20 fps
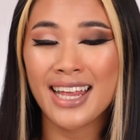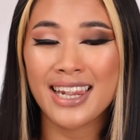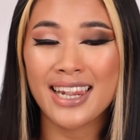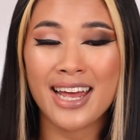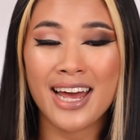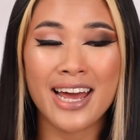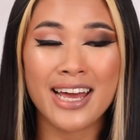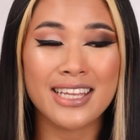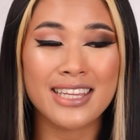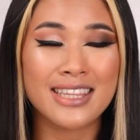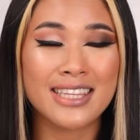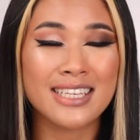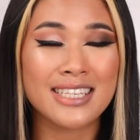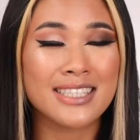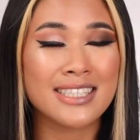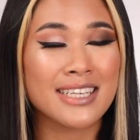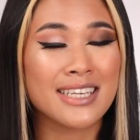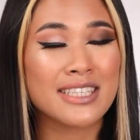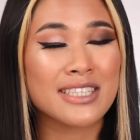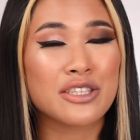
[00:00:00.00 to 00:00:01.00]
Like,
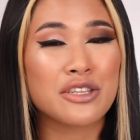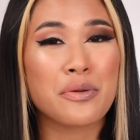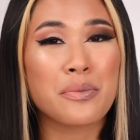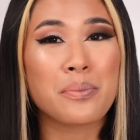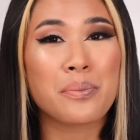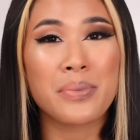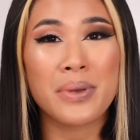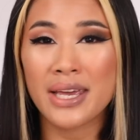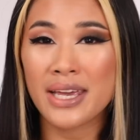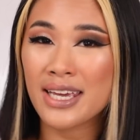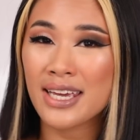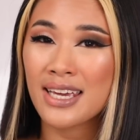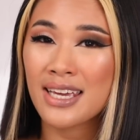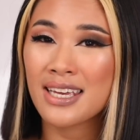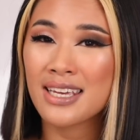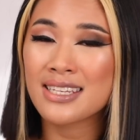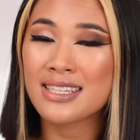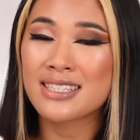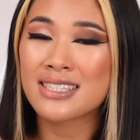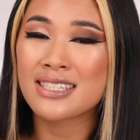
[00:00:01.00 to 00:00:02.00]
this is the
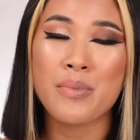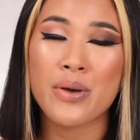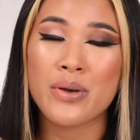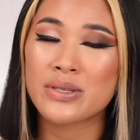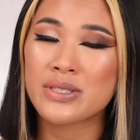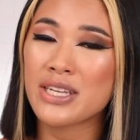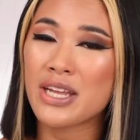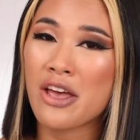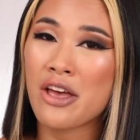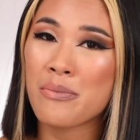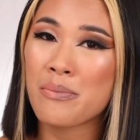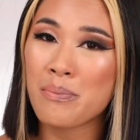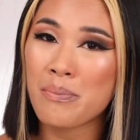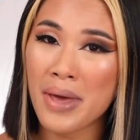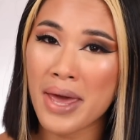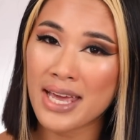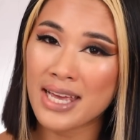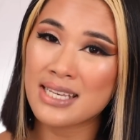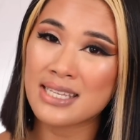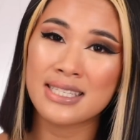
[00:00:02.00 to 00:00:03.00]
biggest, most
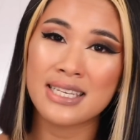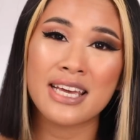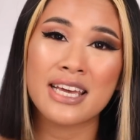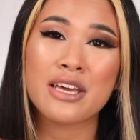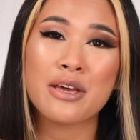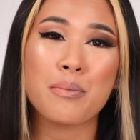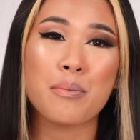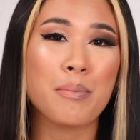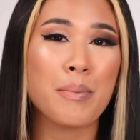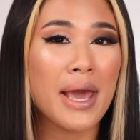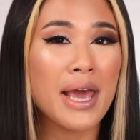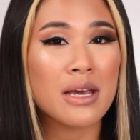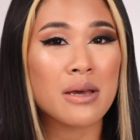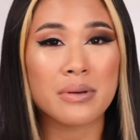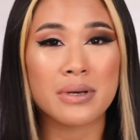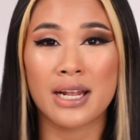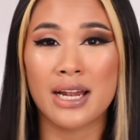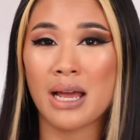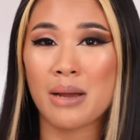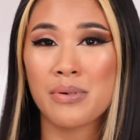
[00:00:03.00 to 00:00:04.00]
amazing
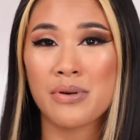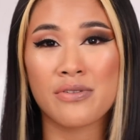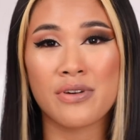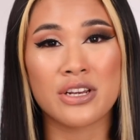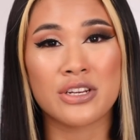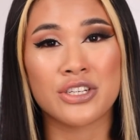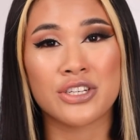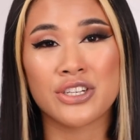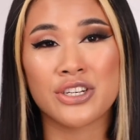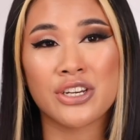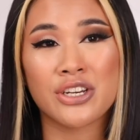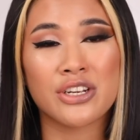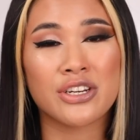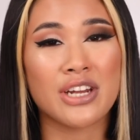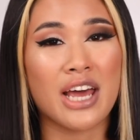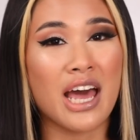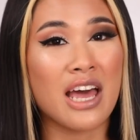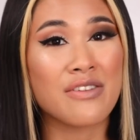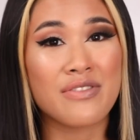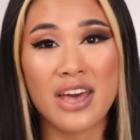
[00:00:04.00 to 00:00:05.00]
makeup
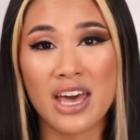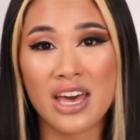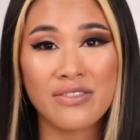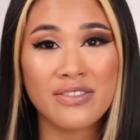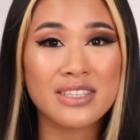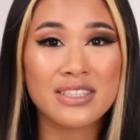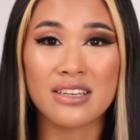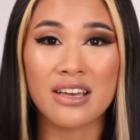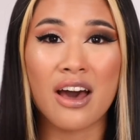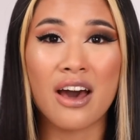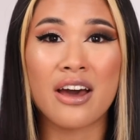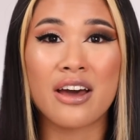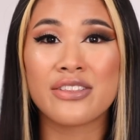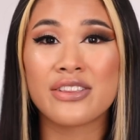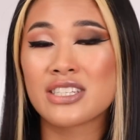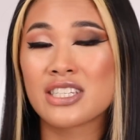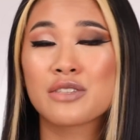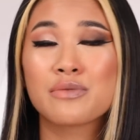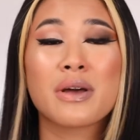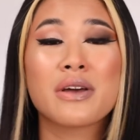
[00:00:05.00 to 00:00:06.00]
collaboration I've ever done.
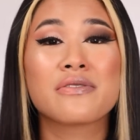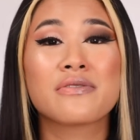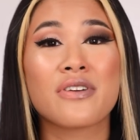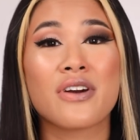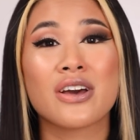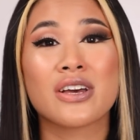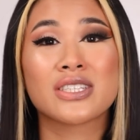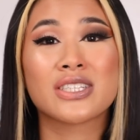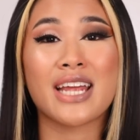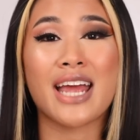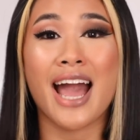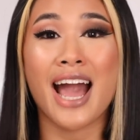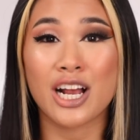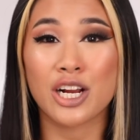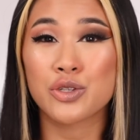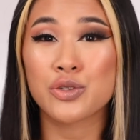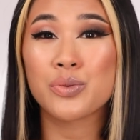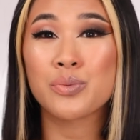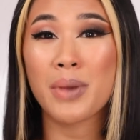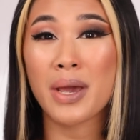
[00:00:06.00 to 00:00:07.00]
This is my first
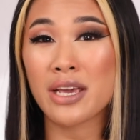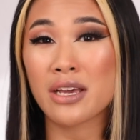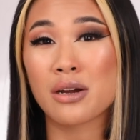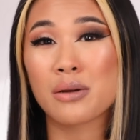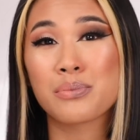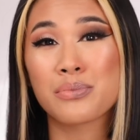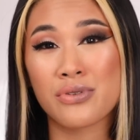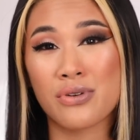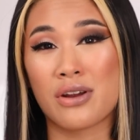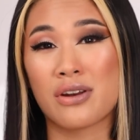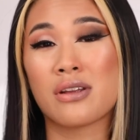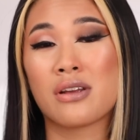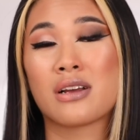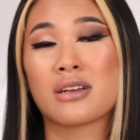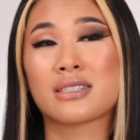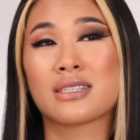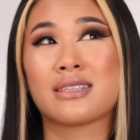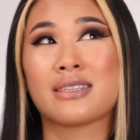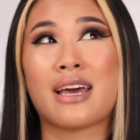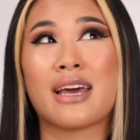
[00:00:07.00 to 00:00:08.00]
actual makeup
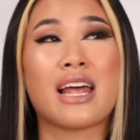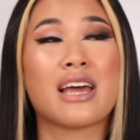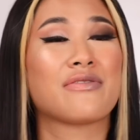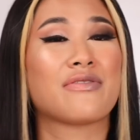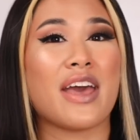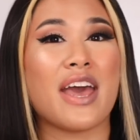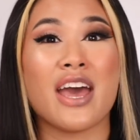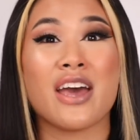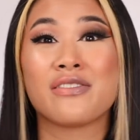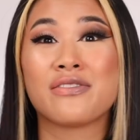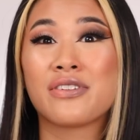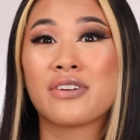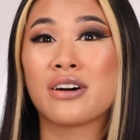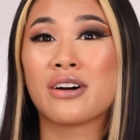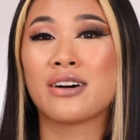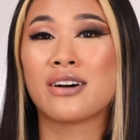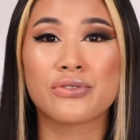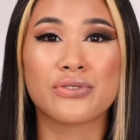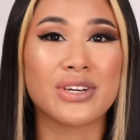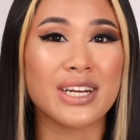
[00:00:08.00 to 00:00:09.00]
product that I've
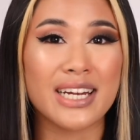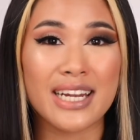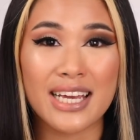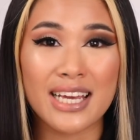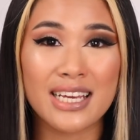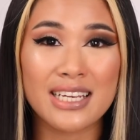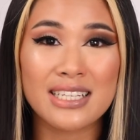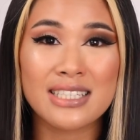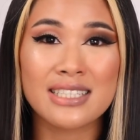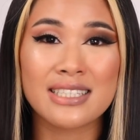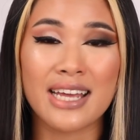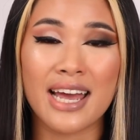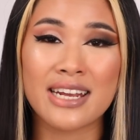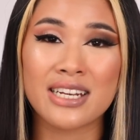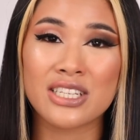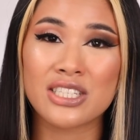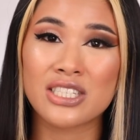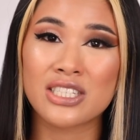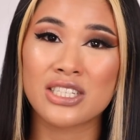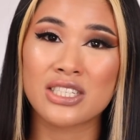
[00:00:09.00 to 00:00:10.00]
ever released,
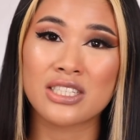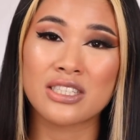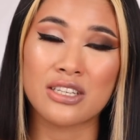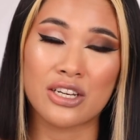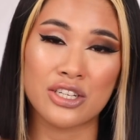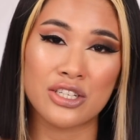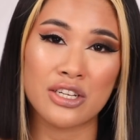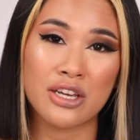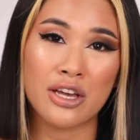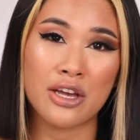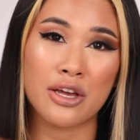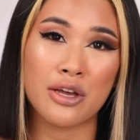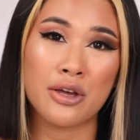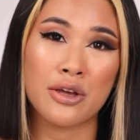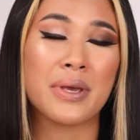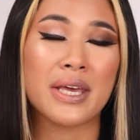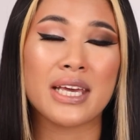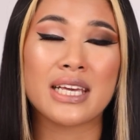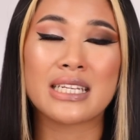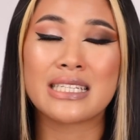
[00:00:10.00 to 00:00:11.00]
and it's just such a
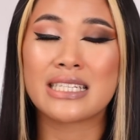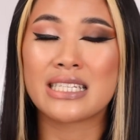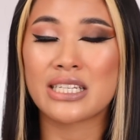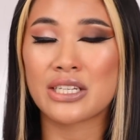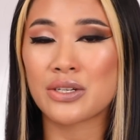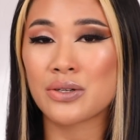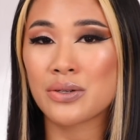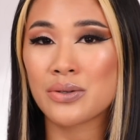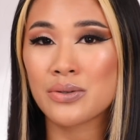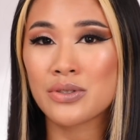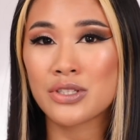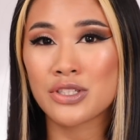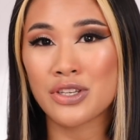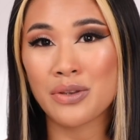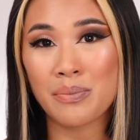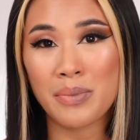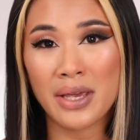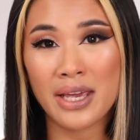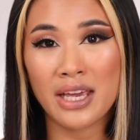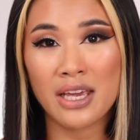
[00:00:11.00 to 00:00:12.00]
big deal
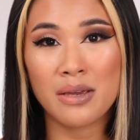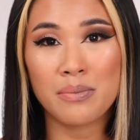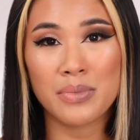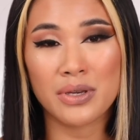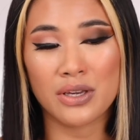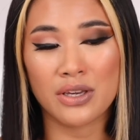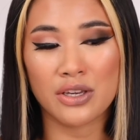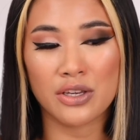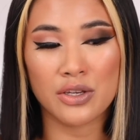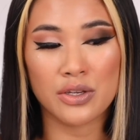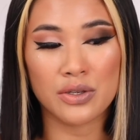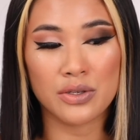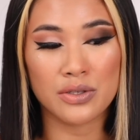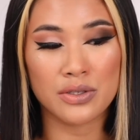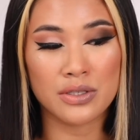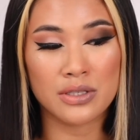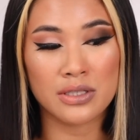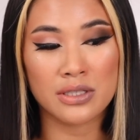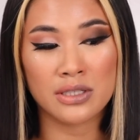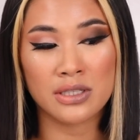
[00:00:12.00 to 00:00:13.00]
to me
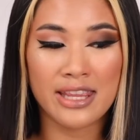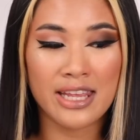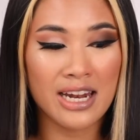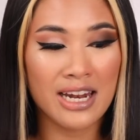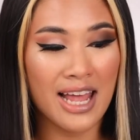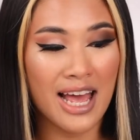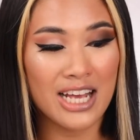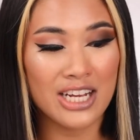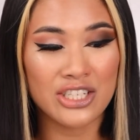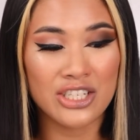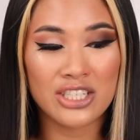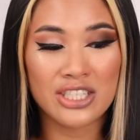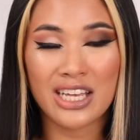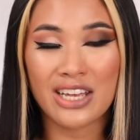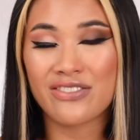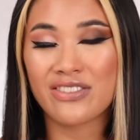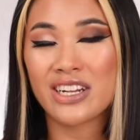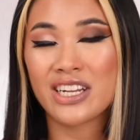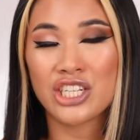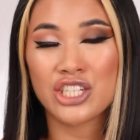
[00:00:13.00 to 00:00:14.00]
because the lashes,
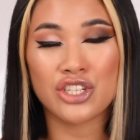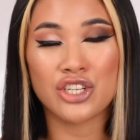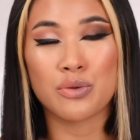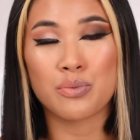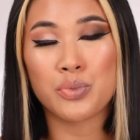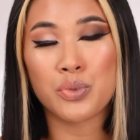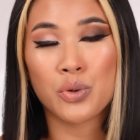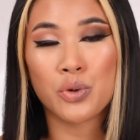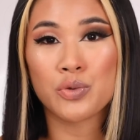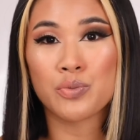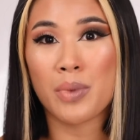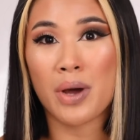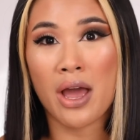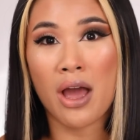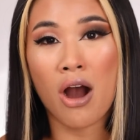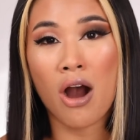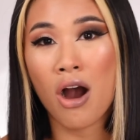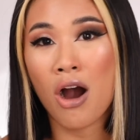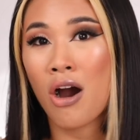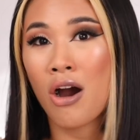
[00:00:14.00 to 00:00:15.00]
I've literally poured my
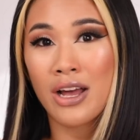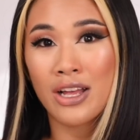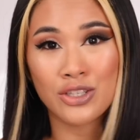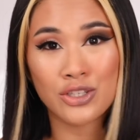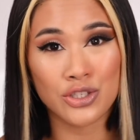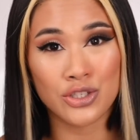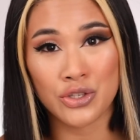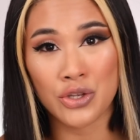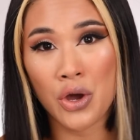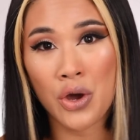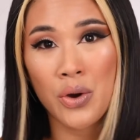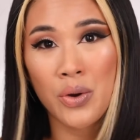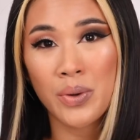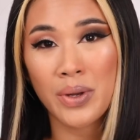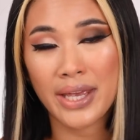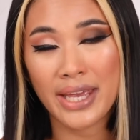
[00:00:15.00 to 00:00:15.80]
heart and soul